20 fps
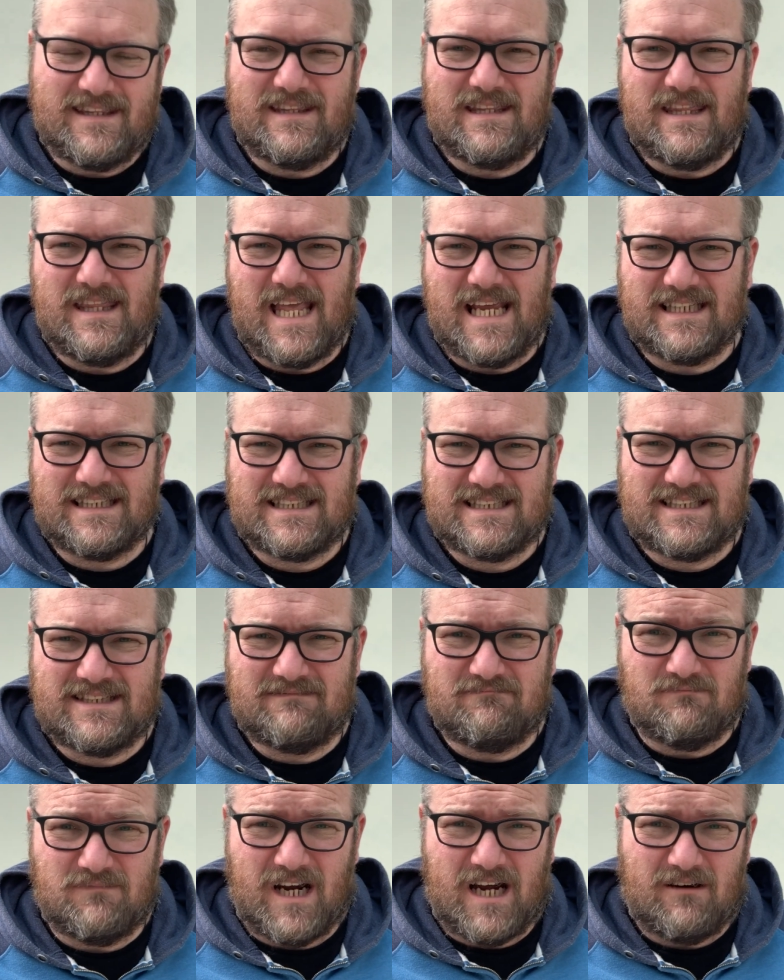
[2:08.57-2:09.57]
Let's
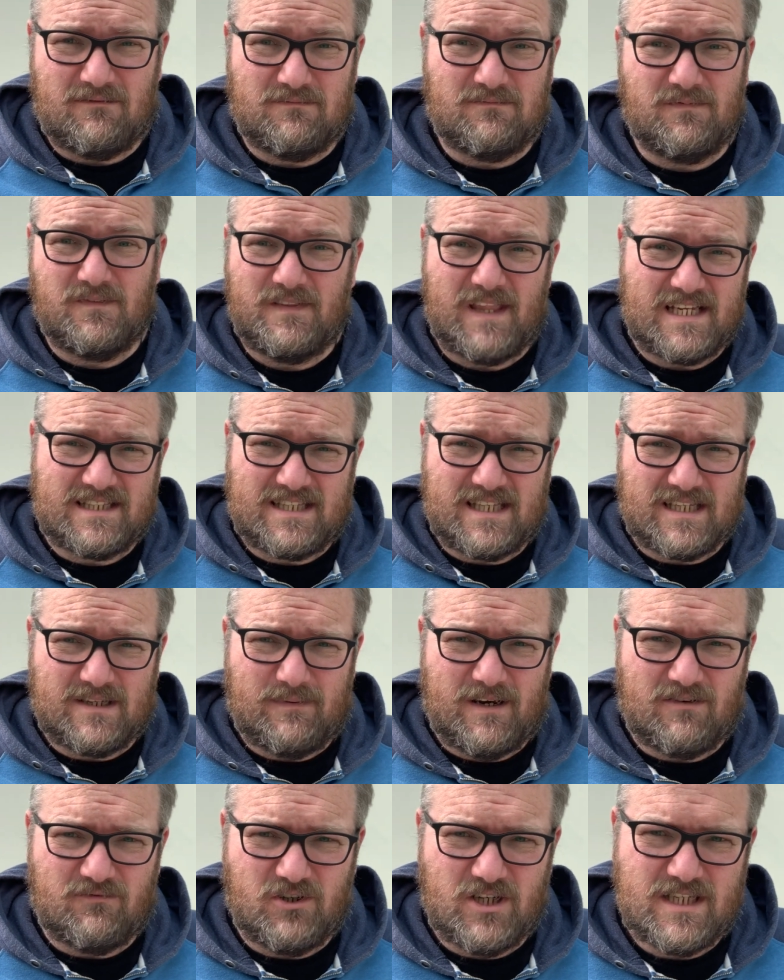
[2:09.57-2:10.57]
think
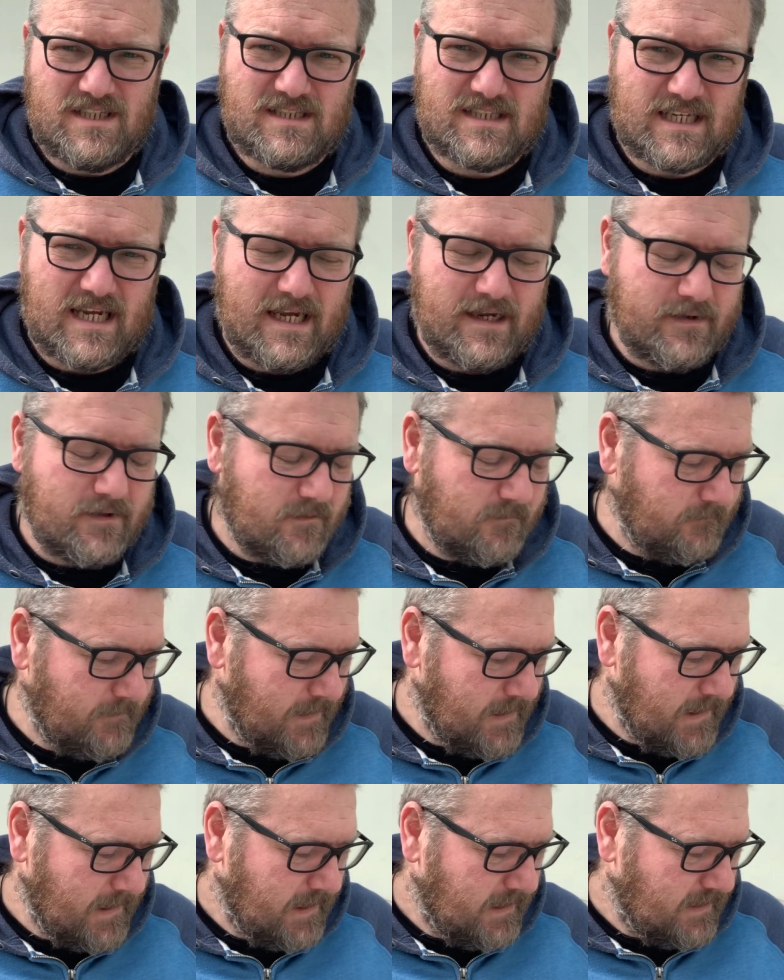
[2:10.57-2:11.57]
about resale.
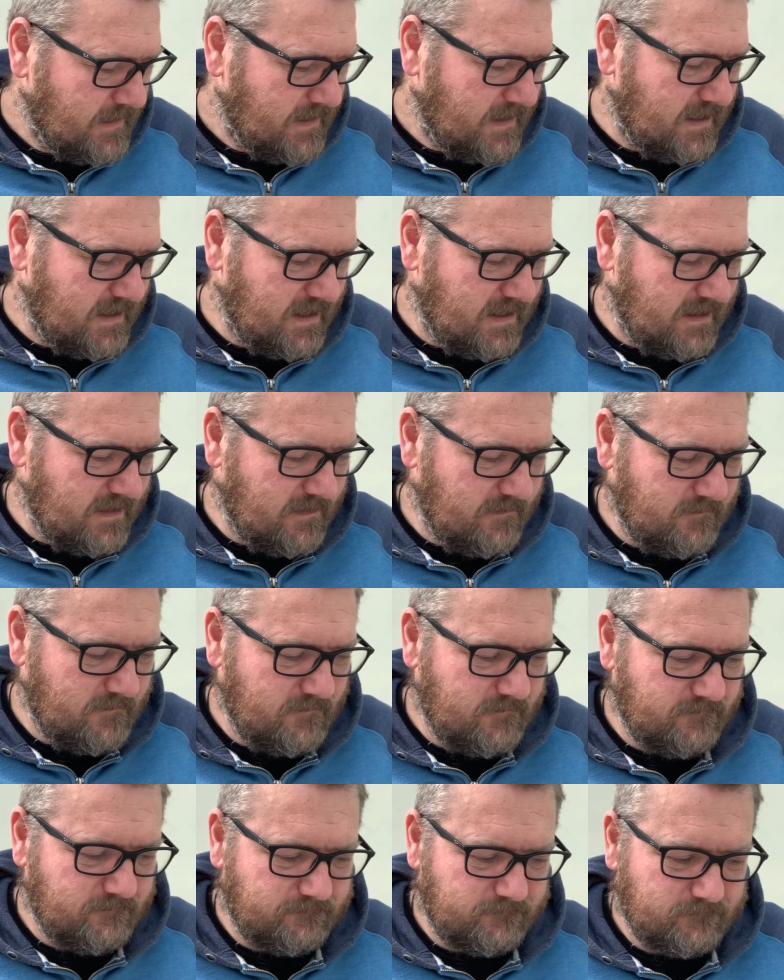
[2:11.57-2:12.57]

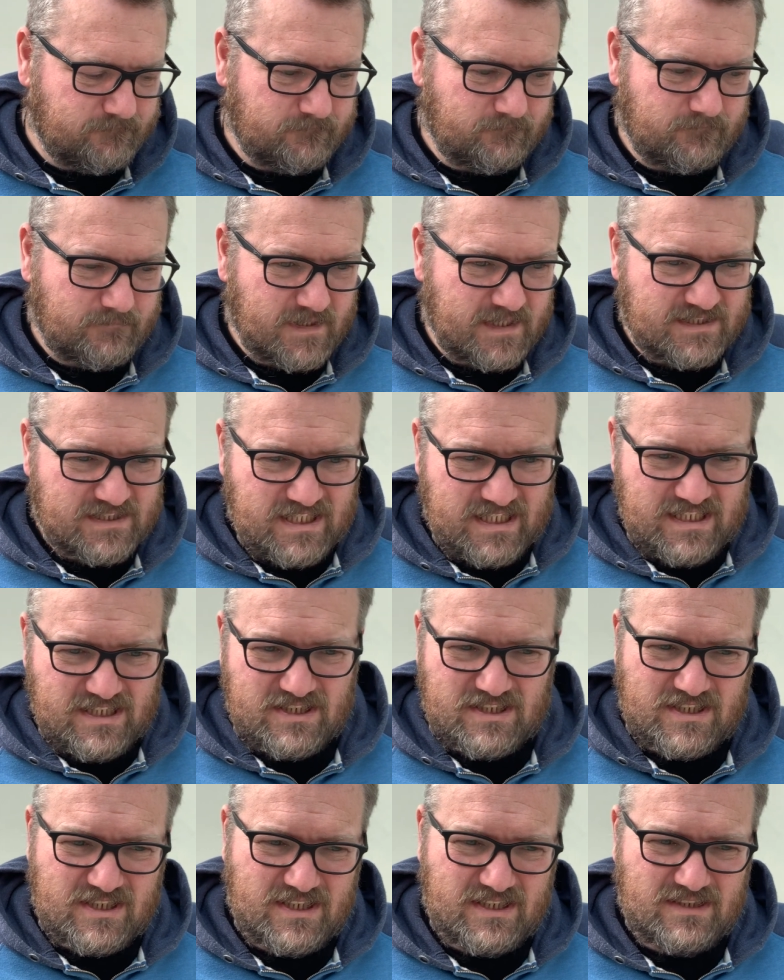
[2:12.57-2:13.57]
A
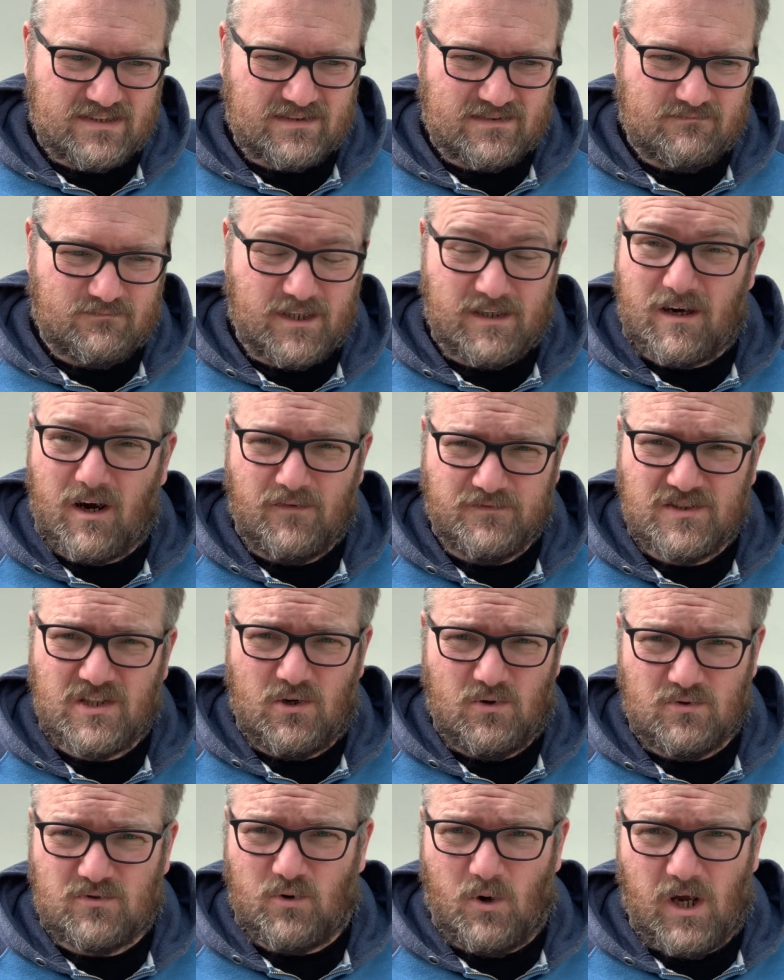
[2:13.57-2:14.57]
decent, I've
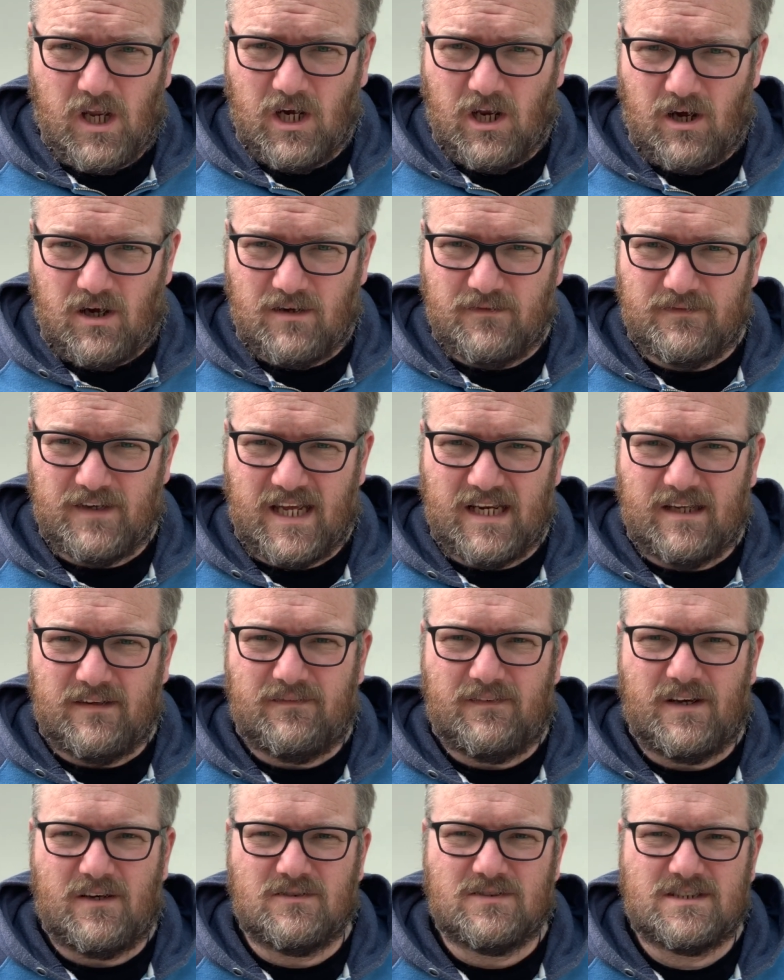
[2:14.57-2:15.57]
sold quite a lot of
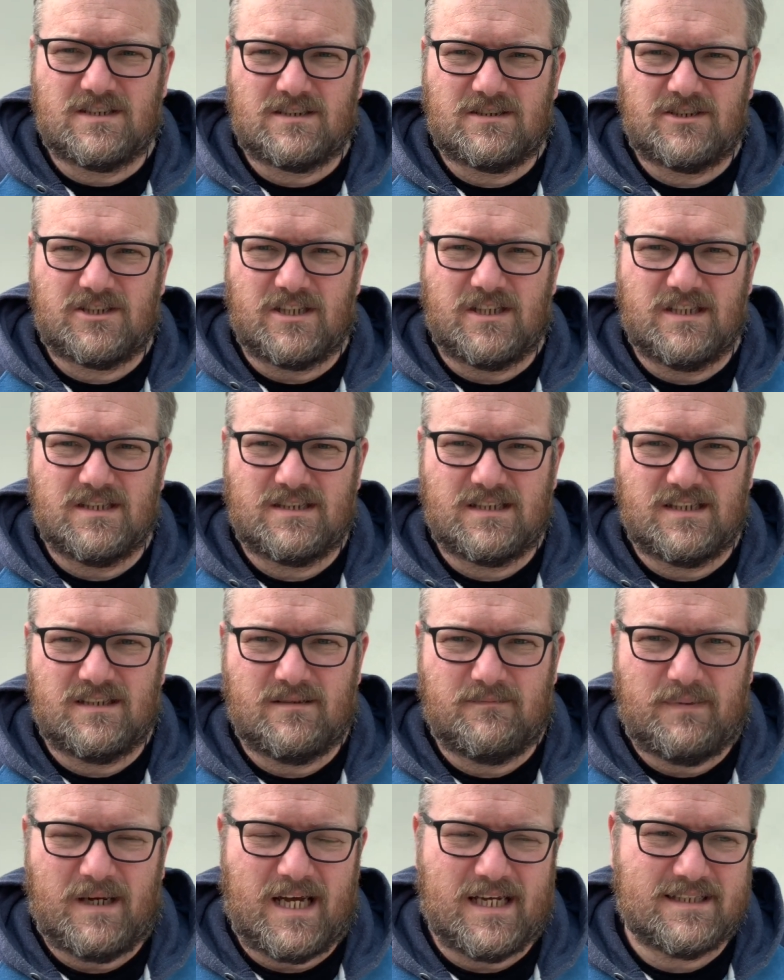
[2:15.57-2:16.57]
NFL shirts in the
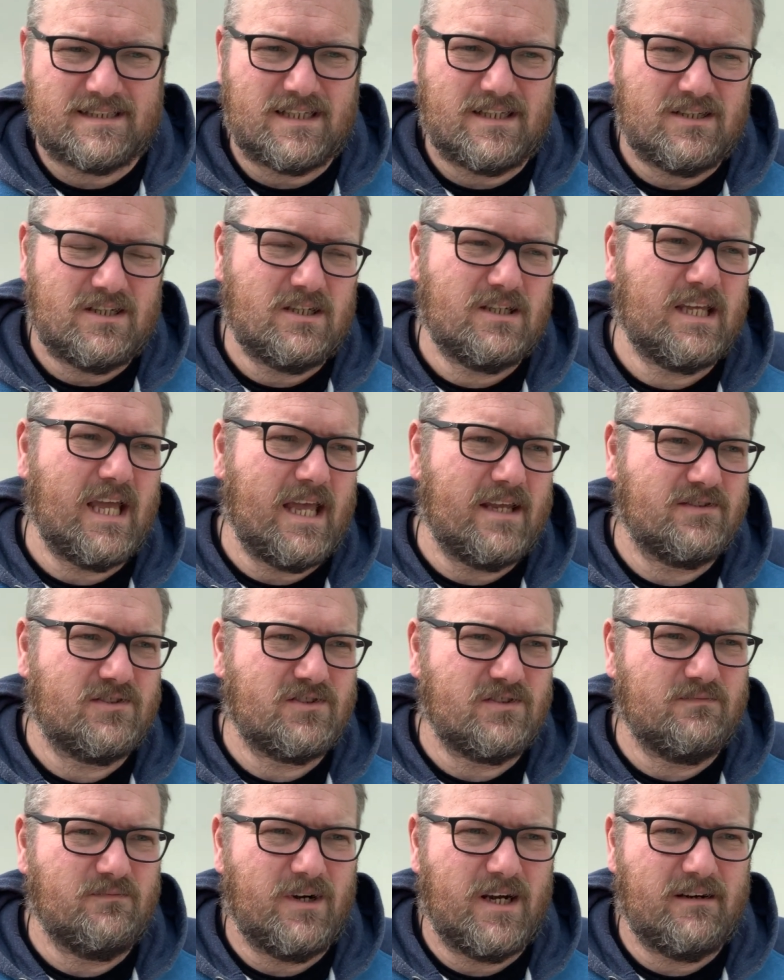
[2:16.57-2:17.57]
past, and you get
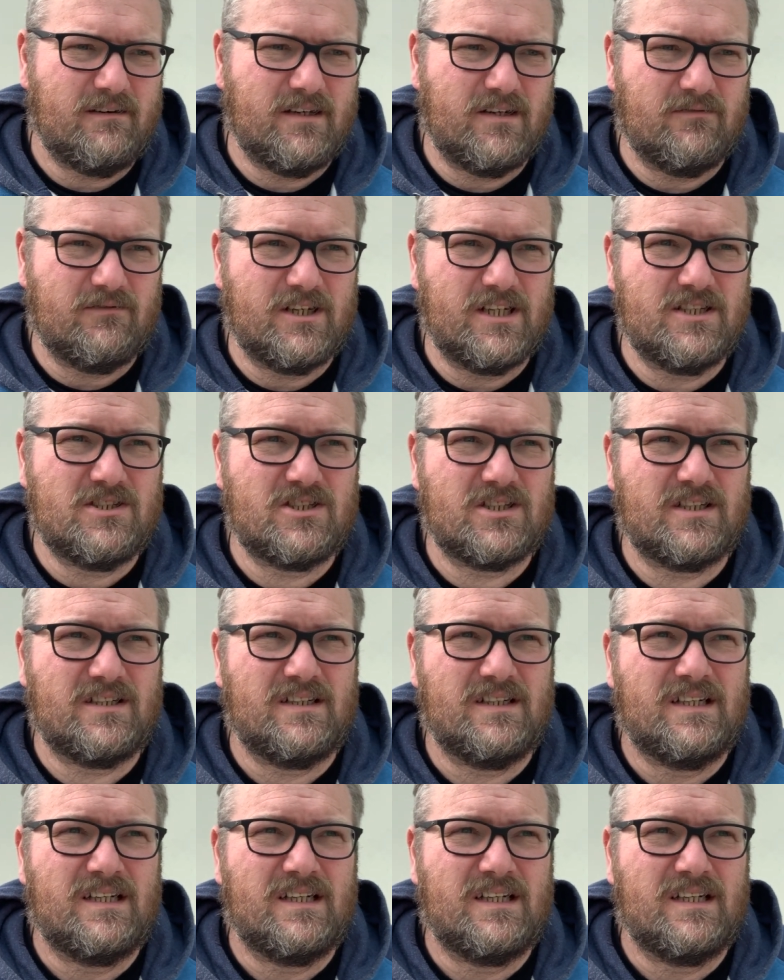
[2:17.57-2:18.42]
somewhere in the region